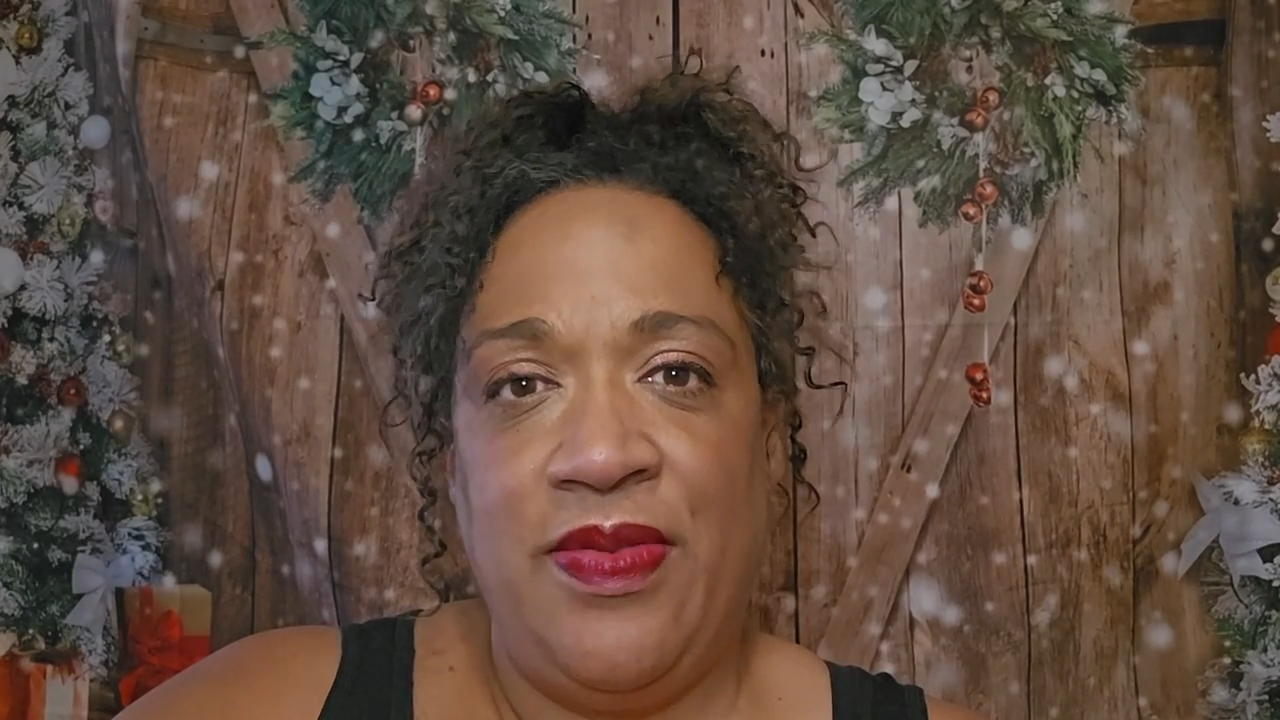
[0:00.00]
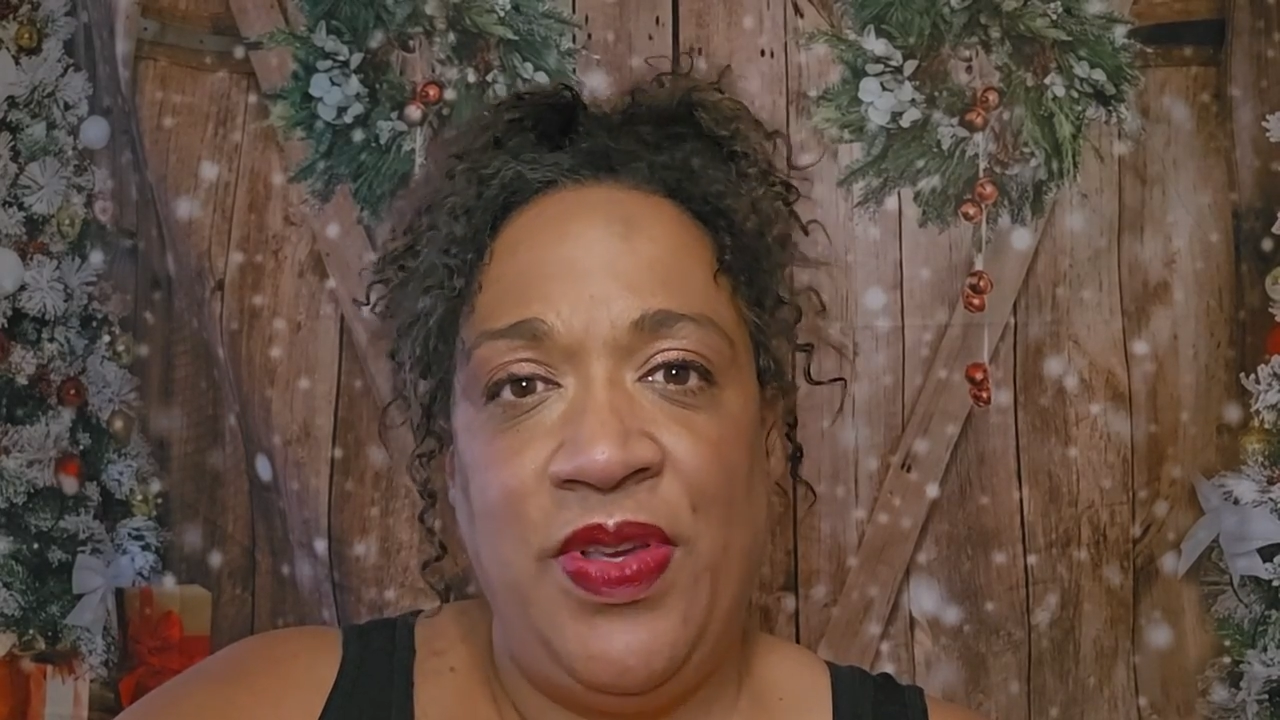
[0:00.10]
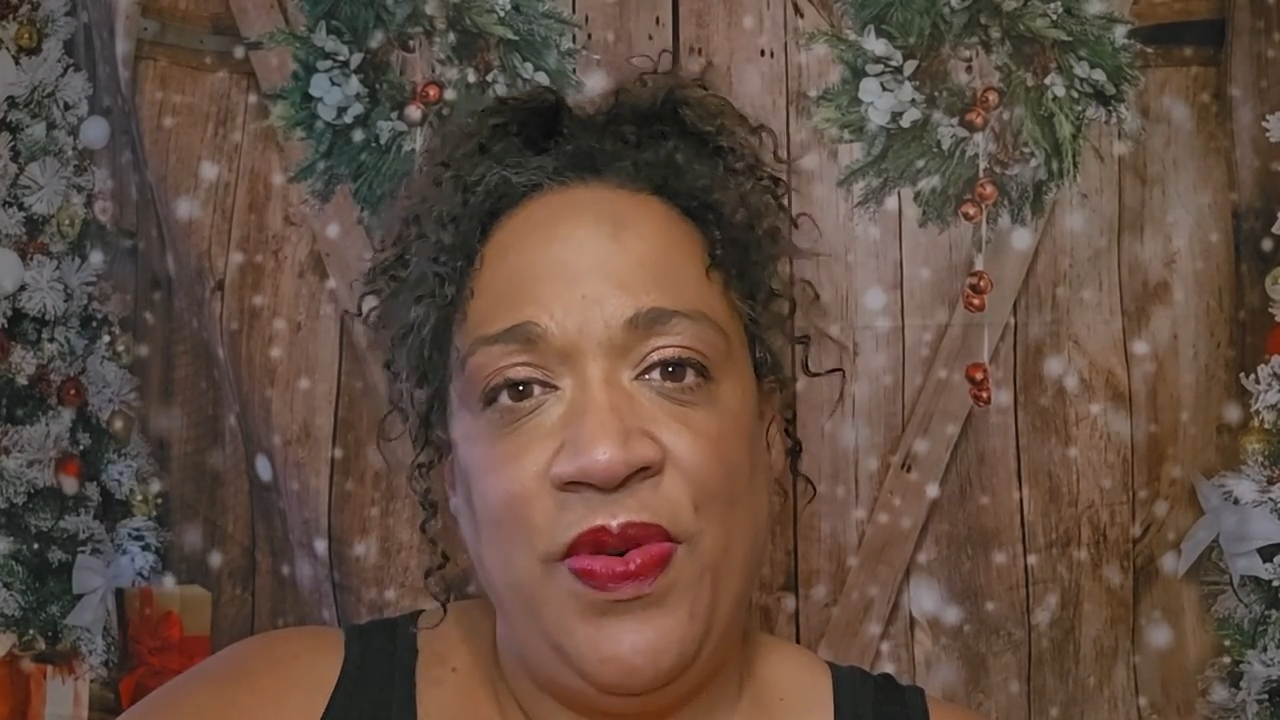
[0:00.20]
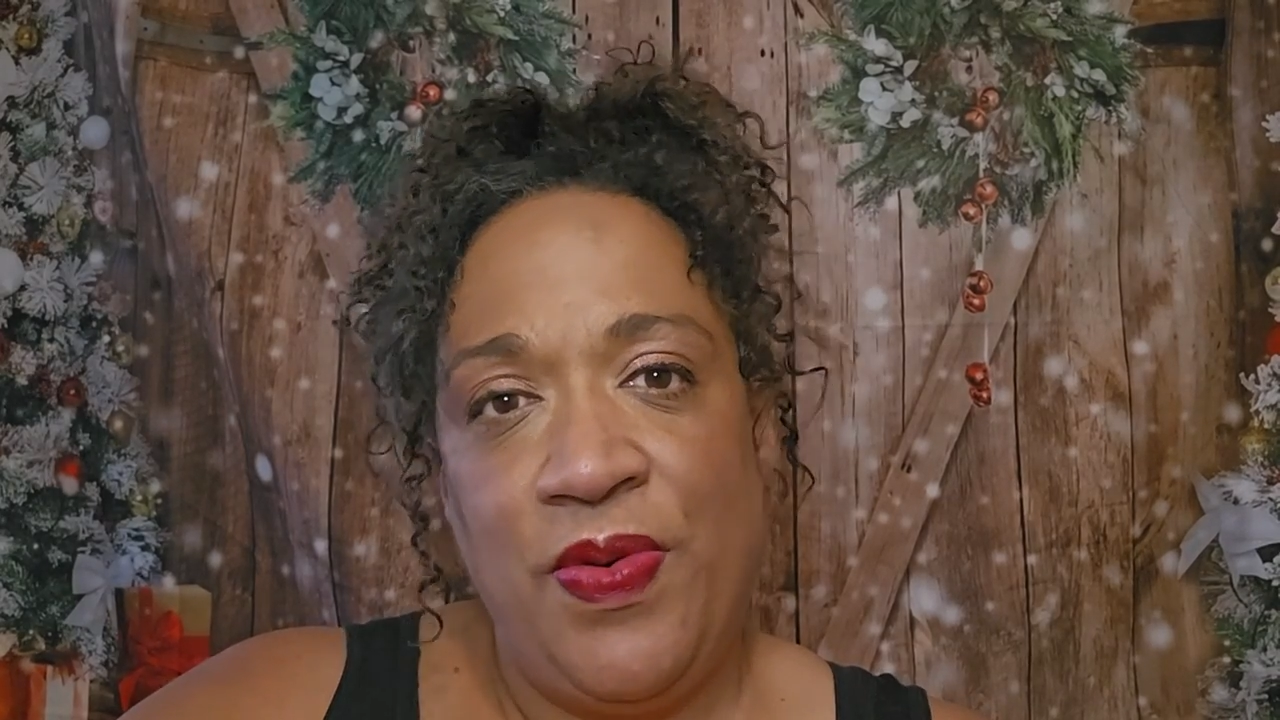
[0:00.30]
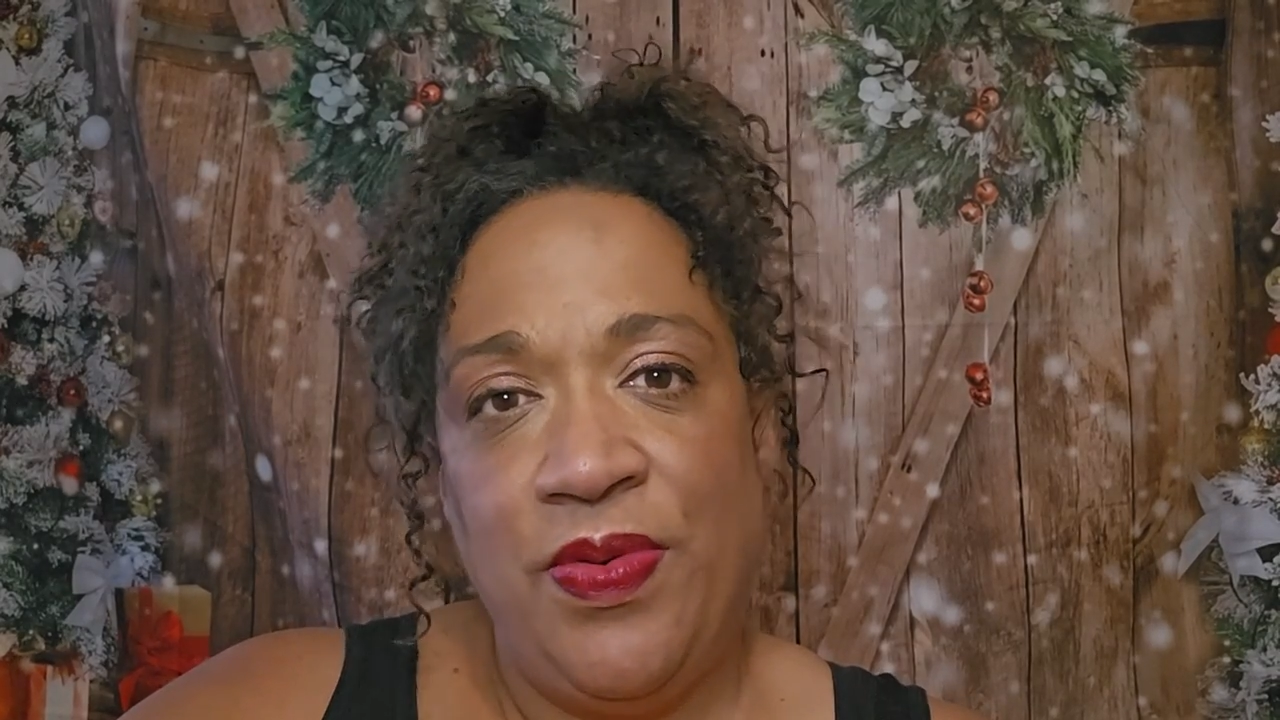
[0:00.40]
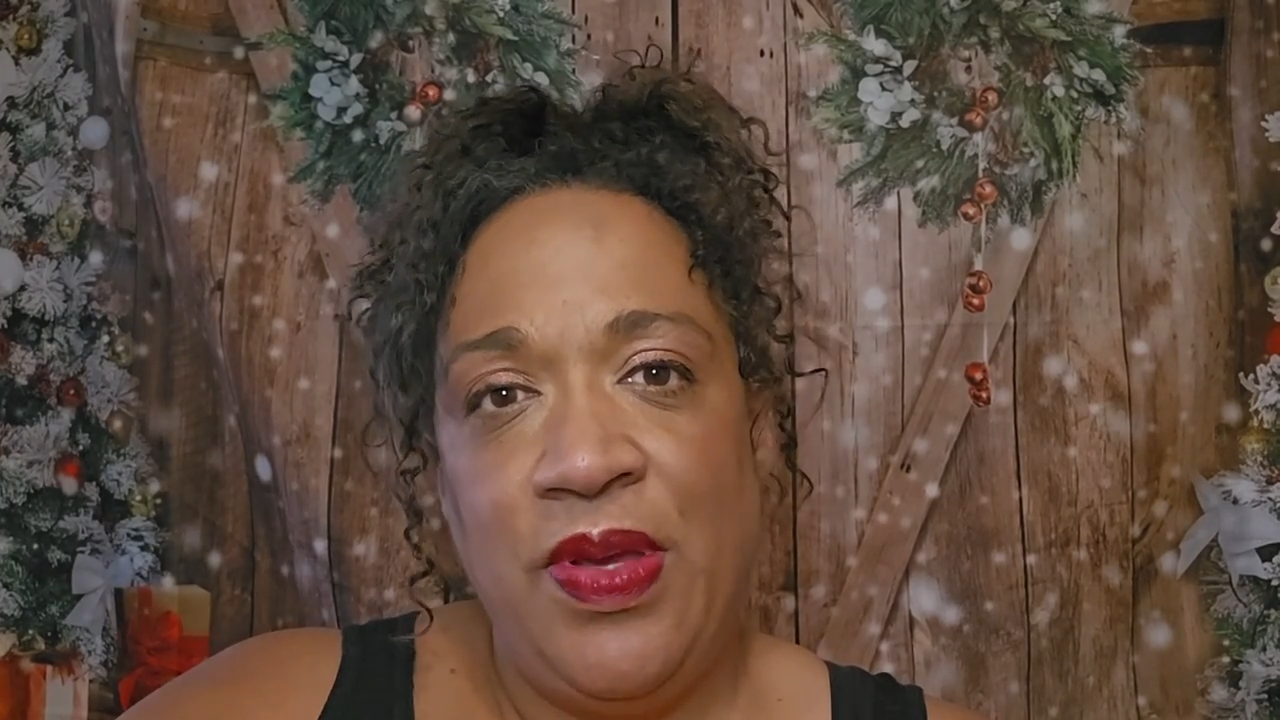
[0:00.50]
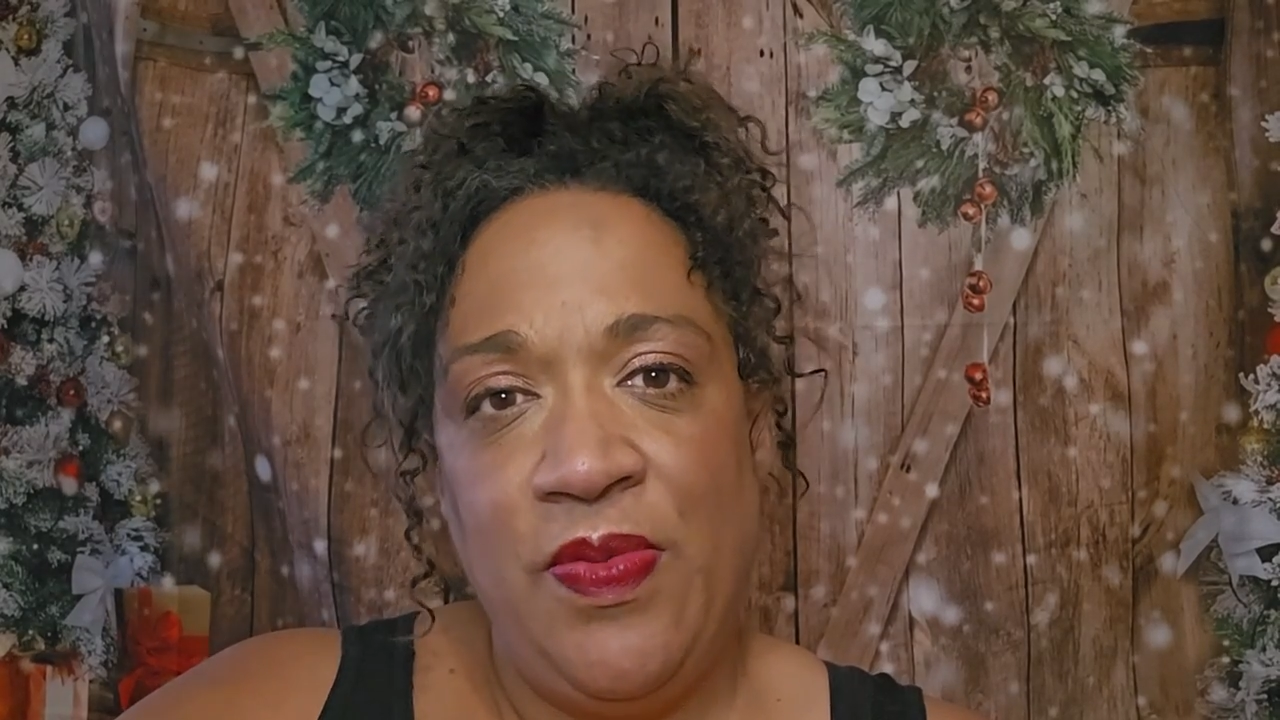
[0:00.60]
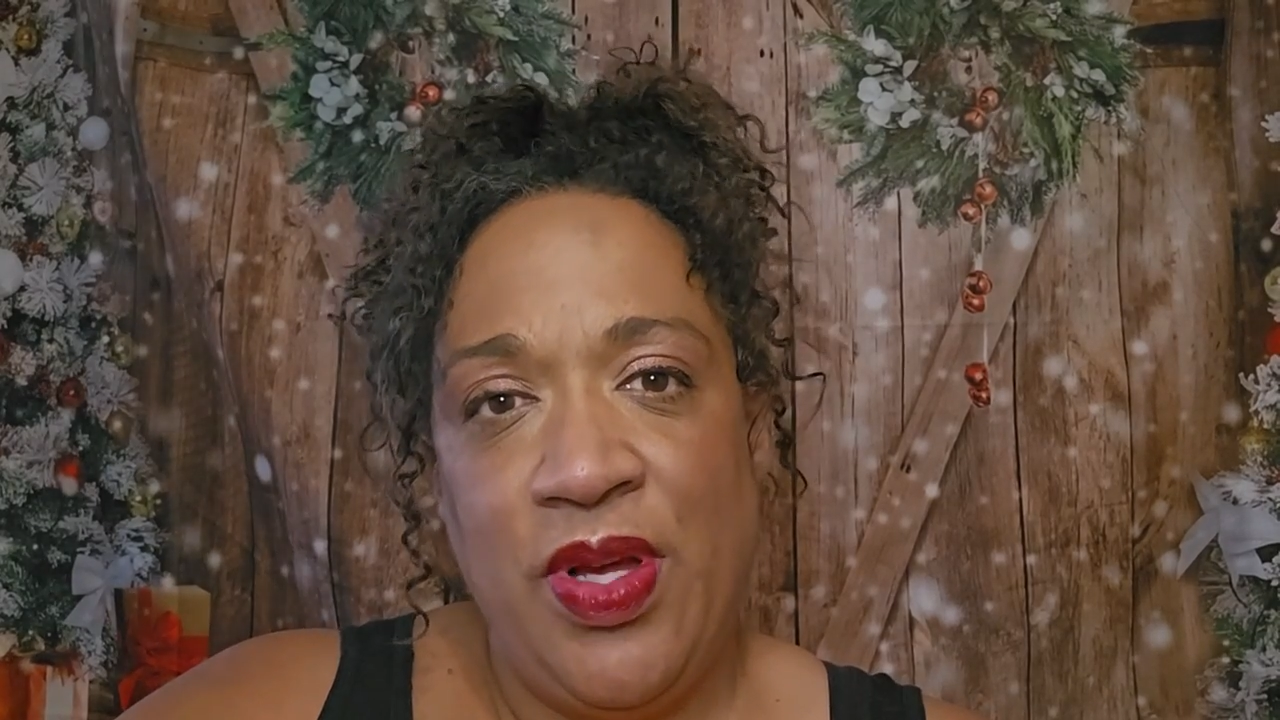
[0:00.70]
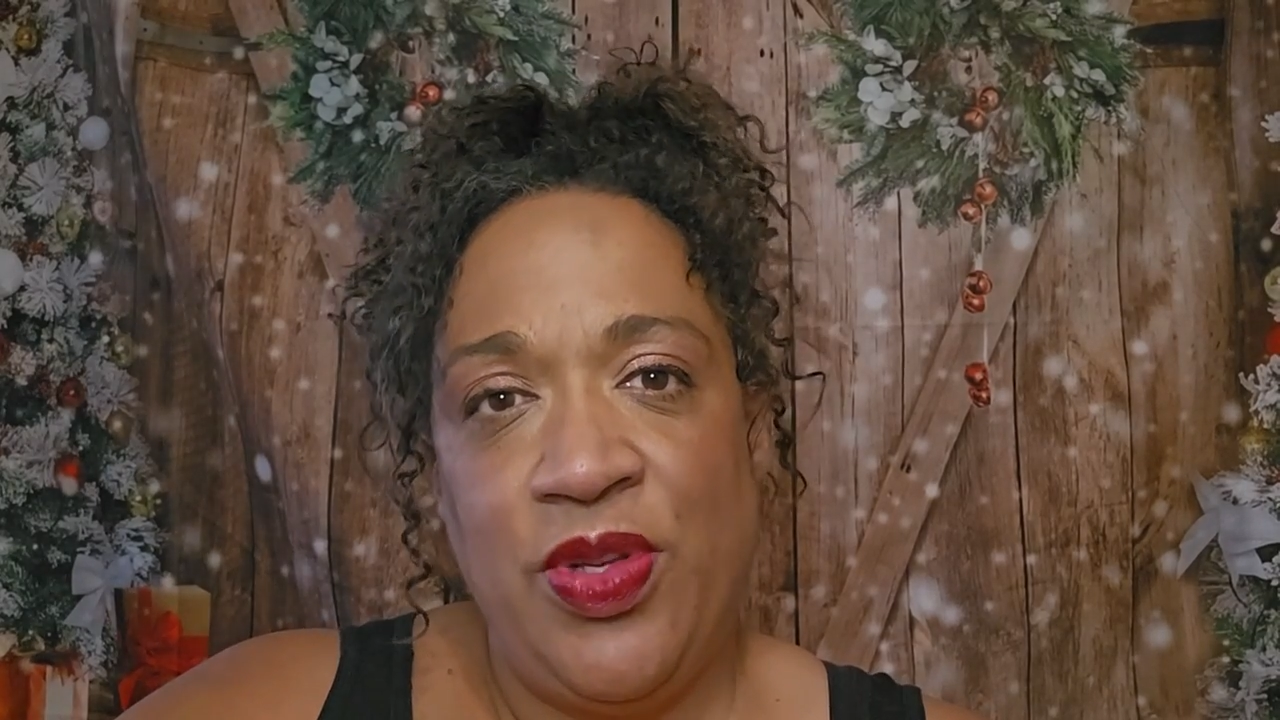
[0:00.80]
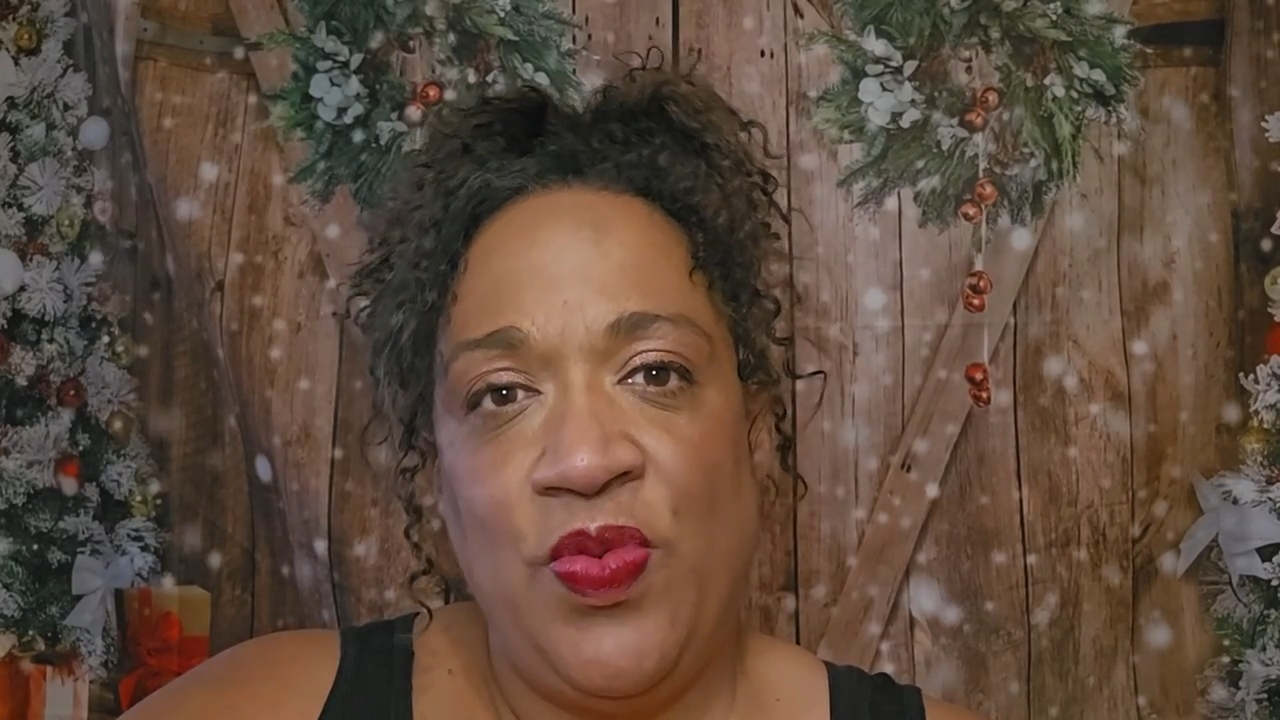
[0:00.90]
if you only
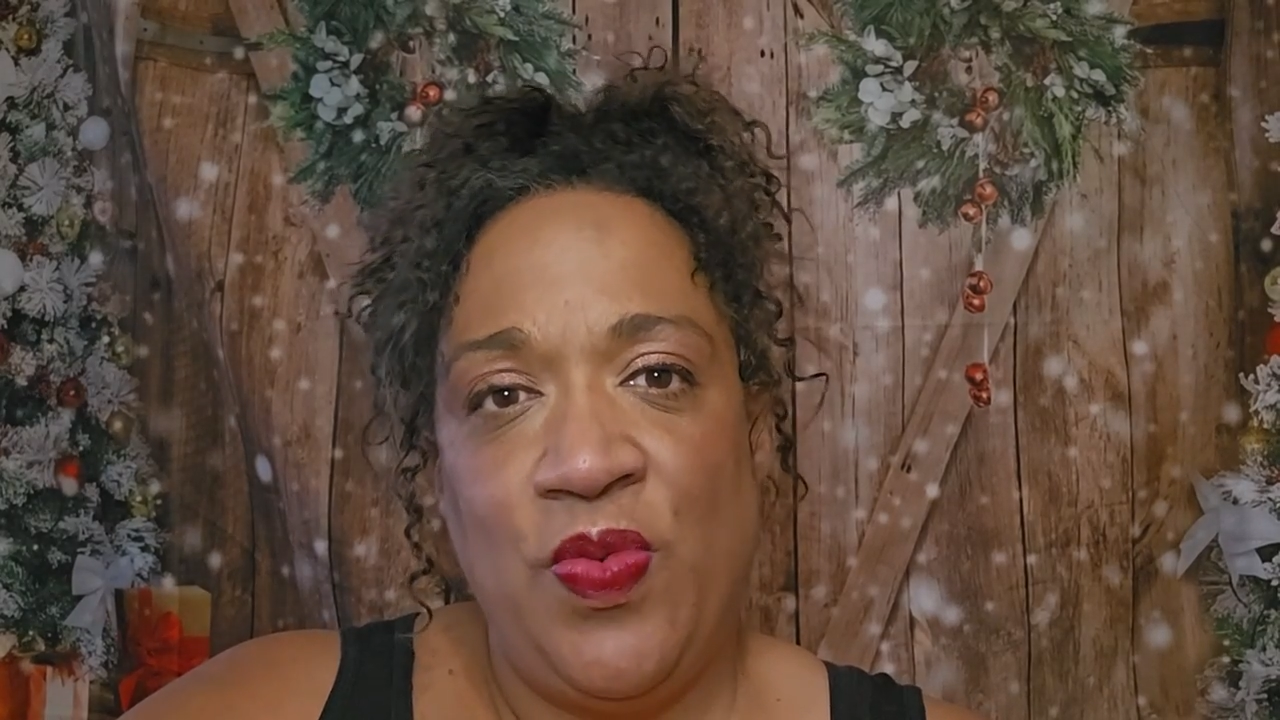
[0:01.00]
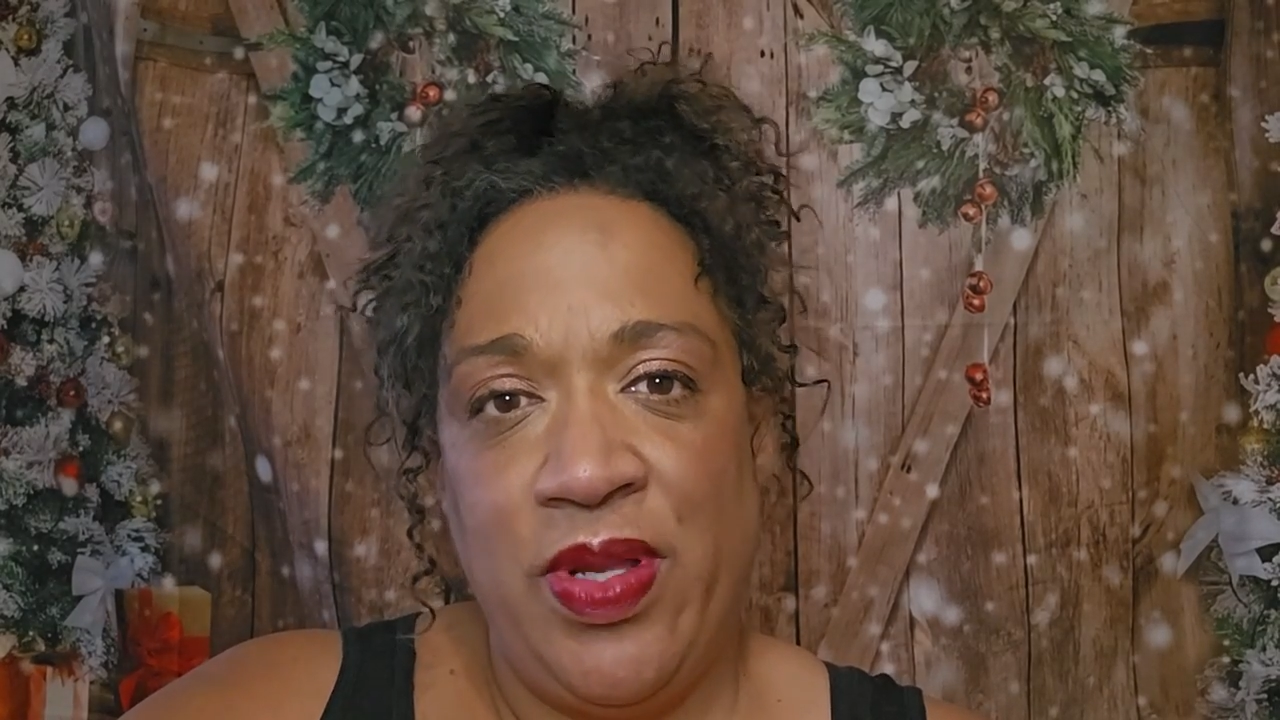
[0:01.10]
watch